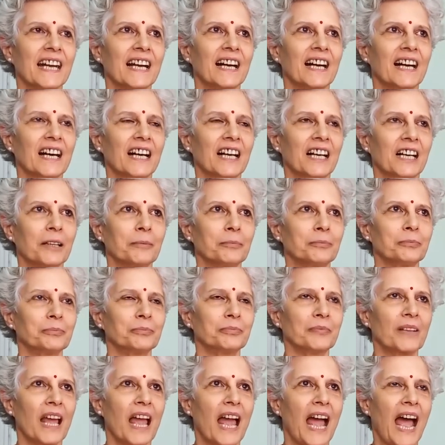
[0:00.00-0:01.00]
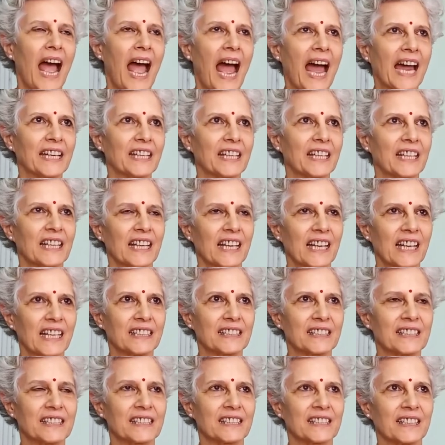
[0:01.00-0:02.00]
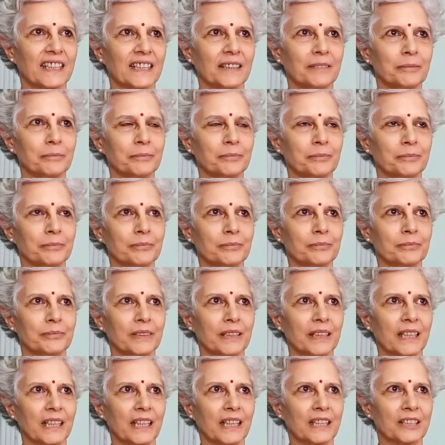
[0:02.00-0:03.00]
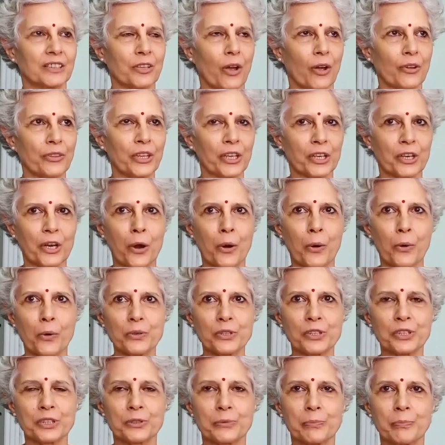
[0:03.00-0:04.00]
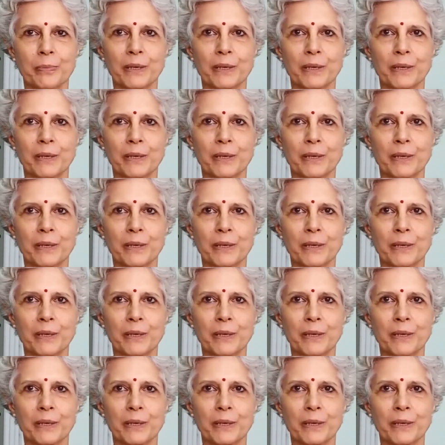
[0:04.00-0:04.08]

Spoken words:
And it's on the coast,